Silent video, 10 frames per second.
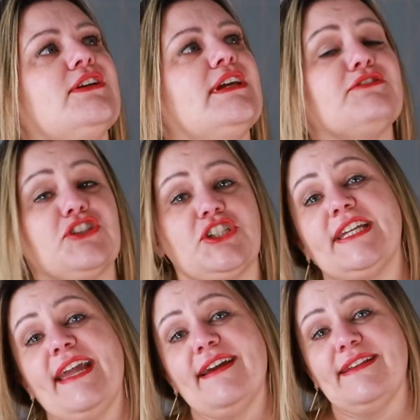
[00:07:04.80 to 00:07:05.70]
If she
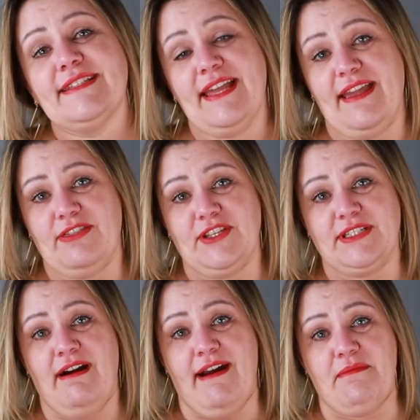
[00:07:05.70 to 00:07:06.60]
can't take the
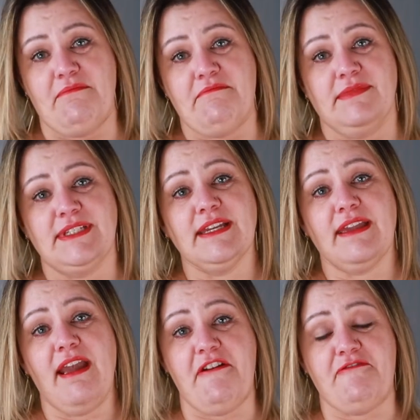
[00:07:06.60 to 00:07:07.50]
time to
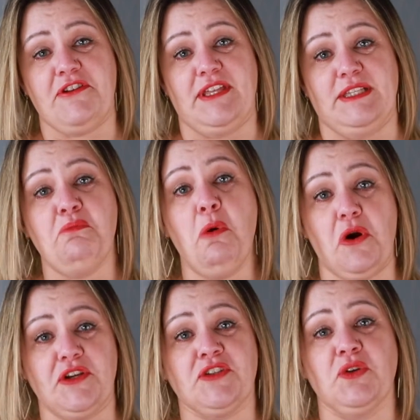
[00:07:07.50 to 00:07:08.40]
care for these
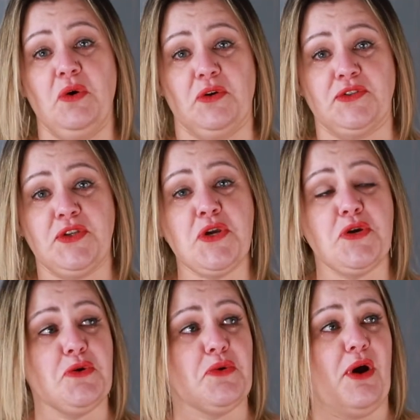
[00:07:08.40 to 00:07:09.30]
poor souls
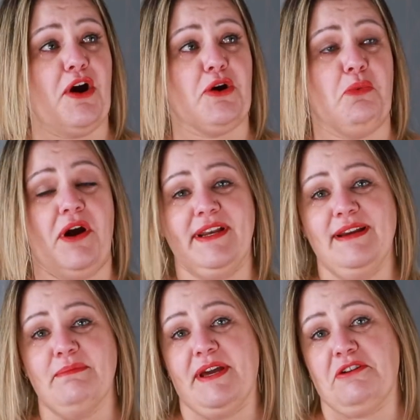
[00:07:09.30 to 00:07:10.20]
who are wanting
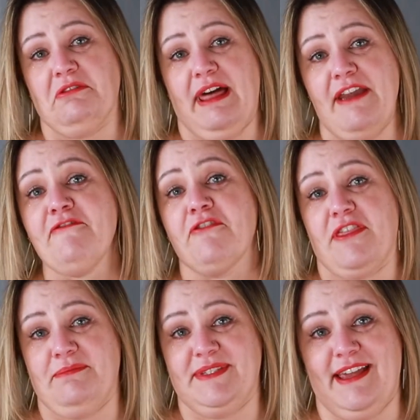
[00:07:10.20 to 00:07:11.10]
a better life for
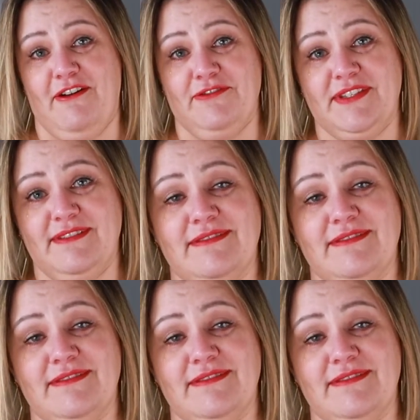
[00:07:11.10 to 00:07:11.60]
themselves,